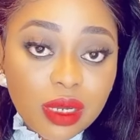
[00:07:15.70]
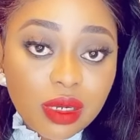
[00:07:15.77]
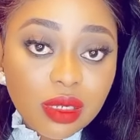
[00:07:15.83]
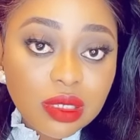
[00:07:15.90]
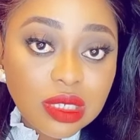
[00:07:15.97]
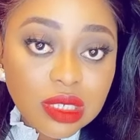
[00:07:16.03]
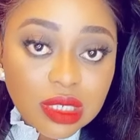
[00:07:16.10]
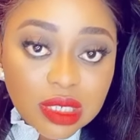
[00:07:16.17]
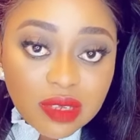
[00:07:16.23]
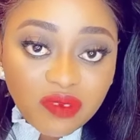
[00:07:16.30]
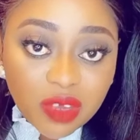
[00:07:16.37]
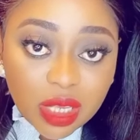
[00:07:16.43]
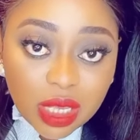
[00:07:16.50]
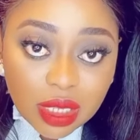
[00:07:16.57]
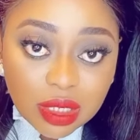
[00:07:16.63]

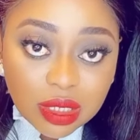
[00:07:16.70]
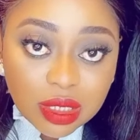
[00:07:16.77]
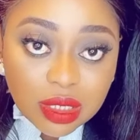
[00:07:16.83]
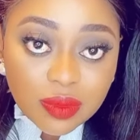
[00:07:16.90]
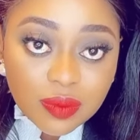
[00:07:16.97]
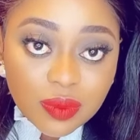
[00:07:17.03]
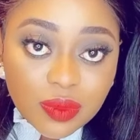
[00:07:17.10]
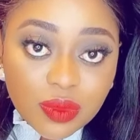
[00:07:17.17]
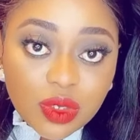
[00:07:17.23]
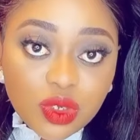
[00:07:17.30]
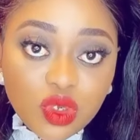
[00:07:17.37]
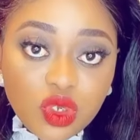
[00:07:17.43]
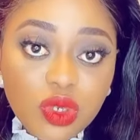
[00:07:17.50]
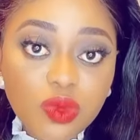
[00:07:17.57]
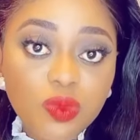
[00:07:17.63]
certificate.
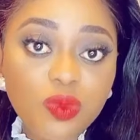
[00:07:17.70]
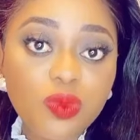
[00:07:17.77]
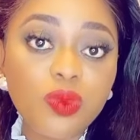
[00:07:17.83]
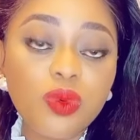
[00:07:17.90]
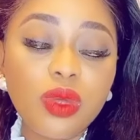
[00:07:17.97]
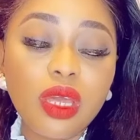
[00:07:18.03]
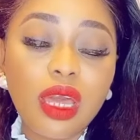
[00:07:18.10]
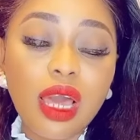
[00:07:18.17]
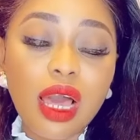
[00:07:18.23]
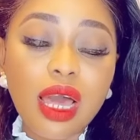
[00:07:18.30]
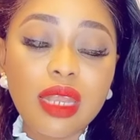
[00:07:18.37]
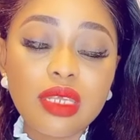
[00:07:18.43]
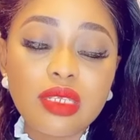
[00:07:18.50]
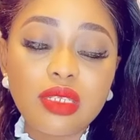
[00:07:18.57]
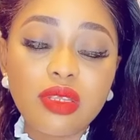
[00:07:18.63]
So,
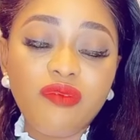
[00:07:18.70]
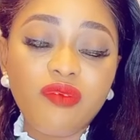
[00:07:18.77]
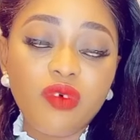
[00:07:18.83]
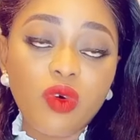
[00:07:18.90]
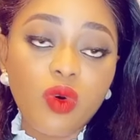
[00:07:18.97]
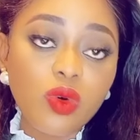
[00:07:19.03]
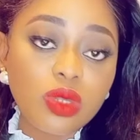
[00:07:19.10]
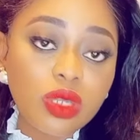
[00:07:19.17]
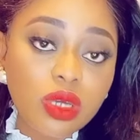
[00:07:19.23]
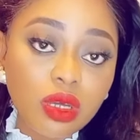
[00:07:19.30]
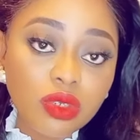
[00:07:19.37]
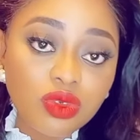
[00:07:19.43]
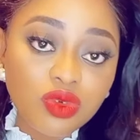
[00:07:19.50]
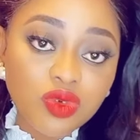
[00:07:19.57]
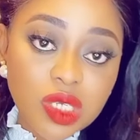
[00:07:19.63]
and it's not for all the
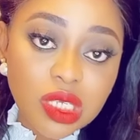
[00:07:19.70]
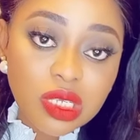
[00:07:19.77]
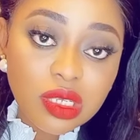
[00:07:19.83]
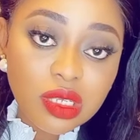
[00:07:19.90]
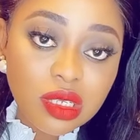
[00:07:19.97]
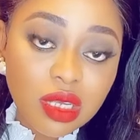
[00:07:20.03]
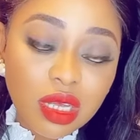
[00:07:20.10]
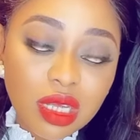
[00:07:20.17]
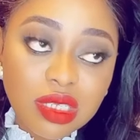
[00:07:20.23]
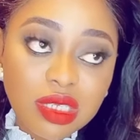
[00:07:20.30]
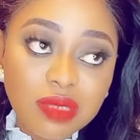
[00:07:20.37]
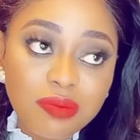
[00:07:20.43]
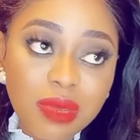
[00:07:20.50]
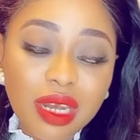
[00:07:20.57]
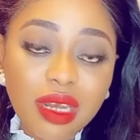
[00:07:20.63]
countries,
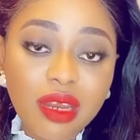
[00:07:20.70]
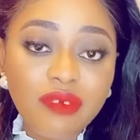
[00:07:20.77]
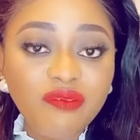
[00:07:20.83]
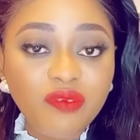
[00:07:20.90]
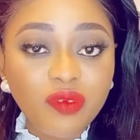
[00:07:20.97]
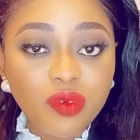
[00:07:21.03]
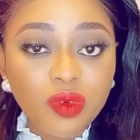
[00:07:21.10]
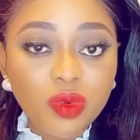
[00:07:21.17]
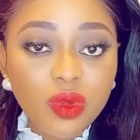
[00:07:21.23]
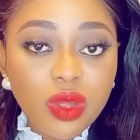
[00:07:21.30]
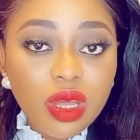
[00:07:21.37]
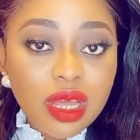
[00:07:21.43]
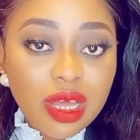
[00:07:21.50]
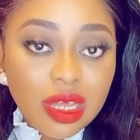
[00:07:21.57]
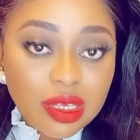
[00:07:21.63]
it's mainly for
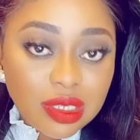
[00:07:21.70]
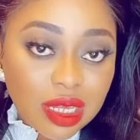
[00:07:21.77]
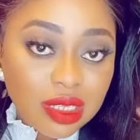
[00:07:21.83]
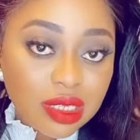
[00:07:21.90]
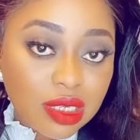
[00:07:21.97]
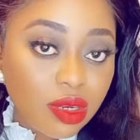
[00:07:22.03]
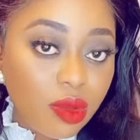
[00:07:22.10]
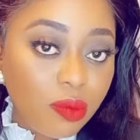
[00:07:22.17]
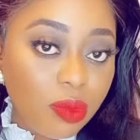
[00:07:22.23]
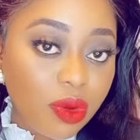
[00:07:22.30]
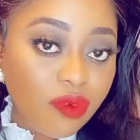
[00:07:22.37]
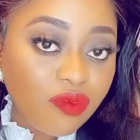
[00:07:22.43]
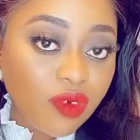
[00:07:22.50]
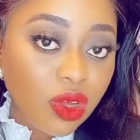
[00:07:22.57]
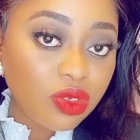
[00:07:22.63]
a certain number
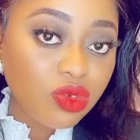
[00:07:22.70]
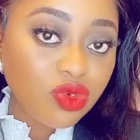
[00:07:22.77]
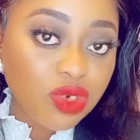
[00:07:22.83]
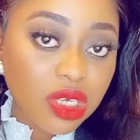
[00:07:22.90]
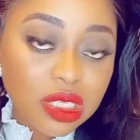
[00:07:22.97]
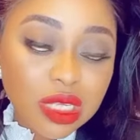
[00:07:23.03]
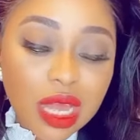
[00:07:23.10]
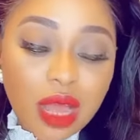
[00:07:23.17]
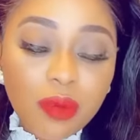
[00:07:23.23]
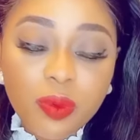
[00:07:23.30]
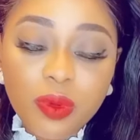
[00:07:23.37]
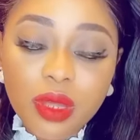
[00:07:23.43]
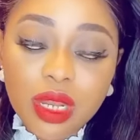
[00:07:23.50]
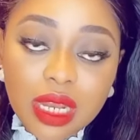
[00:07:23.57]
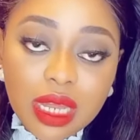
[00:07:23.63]
of countries. I'll
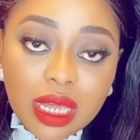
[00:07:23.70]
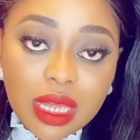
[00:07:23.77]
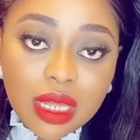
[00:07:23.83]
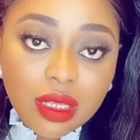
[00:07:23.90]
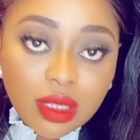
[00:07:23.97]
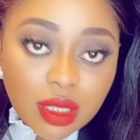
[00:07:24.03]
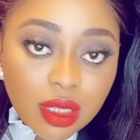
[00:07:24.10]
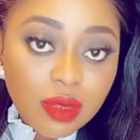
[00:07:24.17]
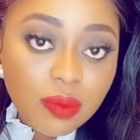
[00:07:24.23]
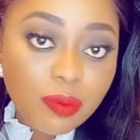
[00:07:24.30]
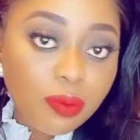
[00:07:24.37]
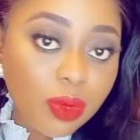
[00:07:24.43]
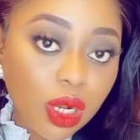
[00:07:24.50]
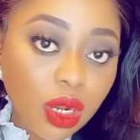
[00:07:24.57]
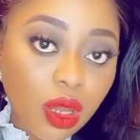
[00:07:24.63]
put a link
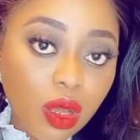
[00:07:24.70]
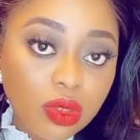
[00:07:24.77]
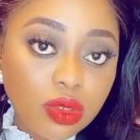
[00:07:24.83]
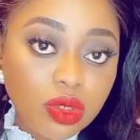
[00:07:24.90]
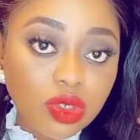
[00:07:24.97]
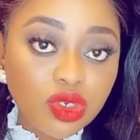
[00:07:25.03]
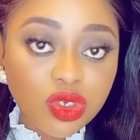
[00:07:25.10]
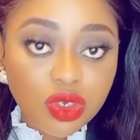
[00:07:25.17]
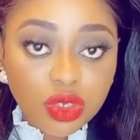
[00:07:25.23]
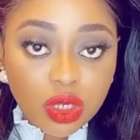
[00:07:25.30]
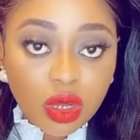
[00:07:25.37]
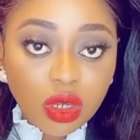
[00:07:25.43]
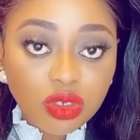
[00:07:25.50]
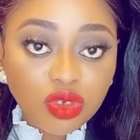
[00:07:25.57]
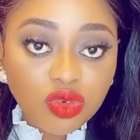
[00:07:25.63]
below to show the
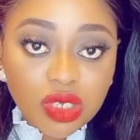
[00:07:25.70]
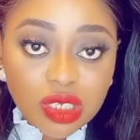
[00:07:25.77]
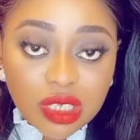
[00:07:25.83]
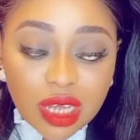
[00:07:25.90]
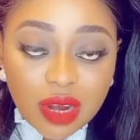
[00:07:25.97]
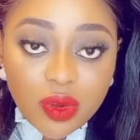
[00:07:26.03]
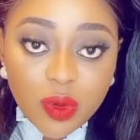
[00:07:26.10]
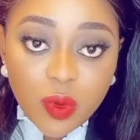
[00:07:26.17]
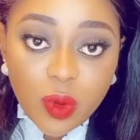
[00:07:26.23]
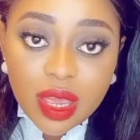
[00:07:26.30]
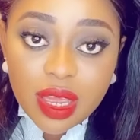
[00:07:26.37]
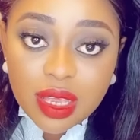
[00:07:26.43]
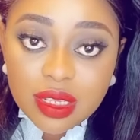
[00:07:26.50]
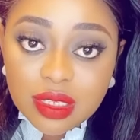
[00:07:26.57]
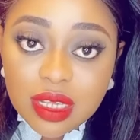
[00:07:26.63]
countries that
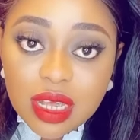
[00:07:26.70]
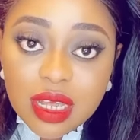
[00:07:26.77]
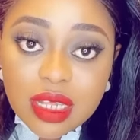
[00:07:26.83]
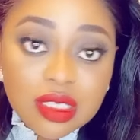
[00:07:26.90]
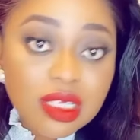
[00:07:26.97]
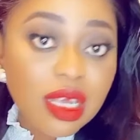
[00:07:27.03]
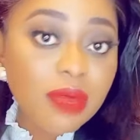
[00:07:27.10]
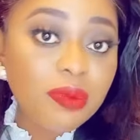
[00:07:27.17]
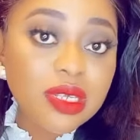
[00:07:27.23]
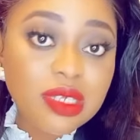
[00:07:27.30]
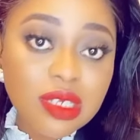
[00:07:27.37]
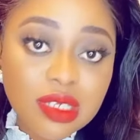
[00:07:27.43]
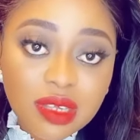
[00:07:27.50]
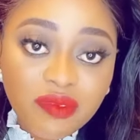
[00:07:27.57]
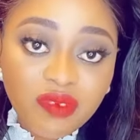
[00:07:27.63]
requires TB
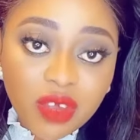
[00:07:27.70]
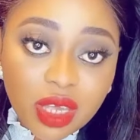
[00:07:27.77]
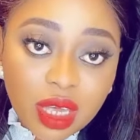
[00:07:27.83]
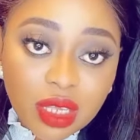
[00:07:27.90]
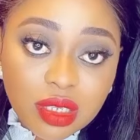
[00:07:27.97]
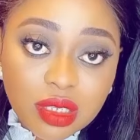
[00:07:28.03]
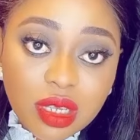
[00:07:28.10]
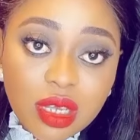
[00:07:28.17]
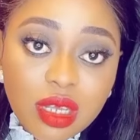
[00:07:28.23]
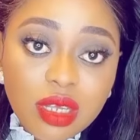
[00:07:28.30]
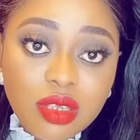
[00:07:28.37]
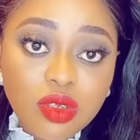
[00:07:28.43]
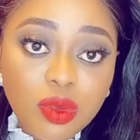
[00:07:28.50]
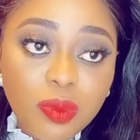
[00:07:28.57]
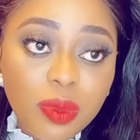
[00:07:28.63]
certificates
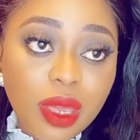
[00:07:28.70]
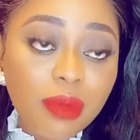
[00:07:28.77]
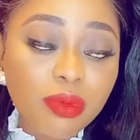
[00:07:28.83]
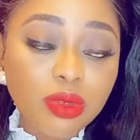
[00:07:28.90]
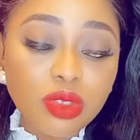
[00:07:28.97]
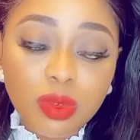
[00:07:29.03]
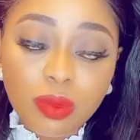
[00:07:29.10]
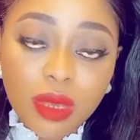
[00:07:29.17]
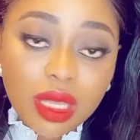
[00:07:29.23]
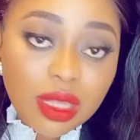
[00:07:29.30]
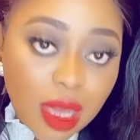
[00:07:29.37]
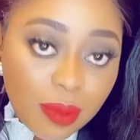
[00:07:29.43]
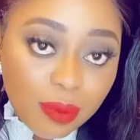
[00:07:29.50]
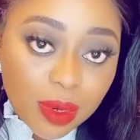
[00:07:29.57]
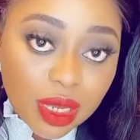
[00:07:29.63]
to be able to make the
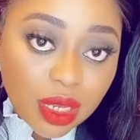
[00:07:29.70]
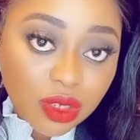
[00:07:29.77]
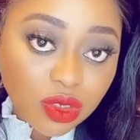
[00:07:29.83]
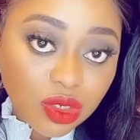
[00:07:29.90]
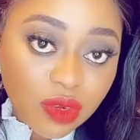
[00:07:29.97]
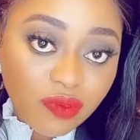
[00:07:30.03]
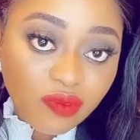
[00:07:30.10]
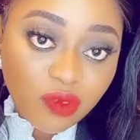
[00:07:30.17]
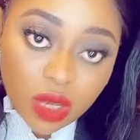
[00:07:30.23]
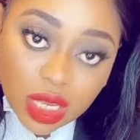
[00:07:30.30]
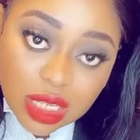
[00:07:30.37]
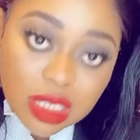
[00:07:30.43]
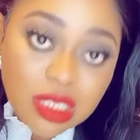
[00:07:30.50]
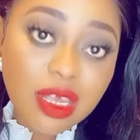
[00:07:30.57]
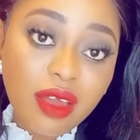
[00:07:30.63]
application for a
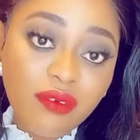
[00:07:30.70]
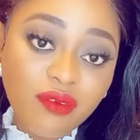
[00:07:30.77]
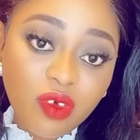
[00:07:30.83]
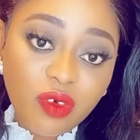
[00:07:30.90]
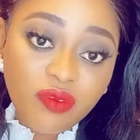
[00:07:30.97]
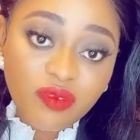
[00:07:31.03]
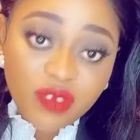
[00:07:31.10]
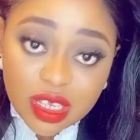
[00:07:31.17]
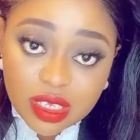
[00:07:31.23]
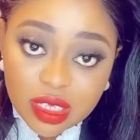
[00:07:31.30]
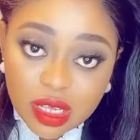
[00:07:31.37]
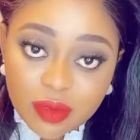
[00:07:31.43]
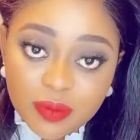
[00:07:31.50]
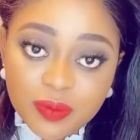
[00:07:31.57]
Tier 4 visa.